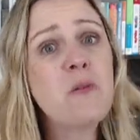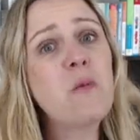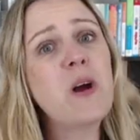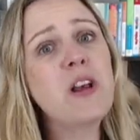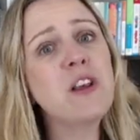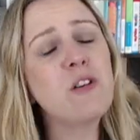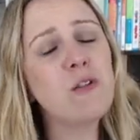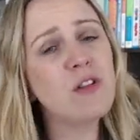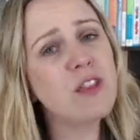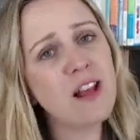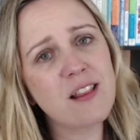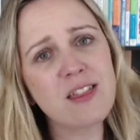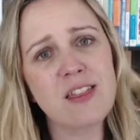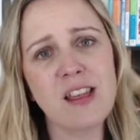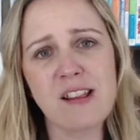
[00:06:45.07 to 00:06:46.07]
When you
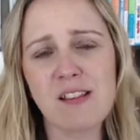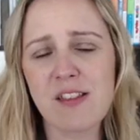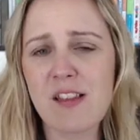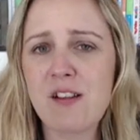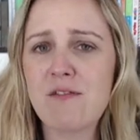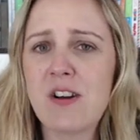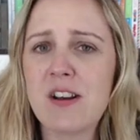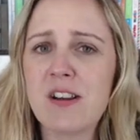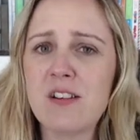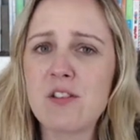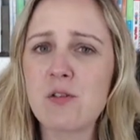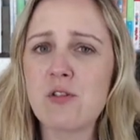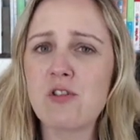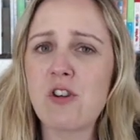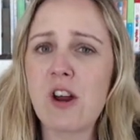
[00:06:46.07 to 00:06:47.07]
then think that they're ready
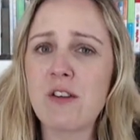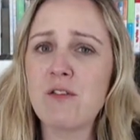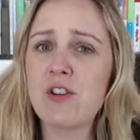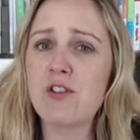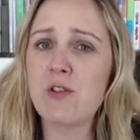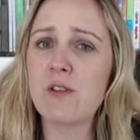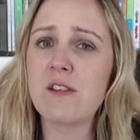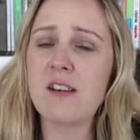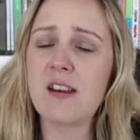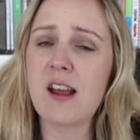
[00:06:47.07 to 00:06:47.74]
to try reducing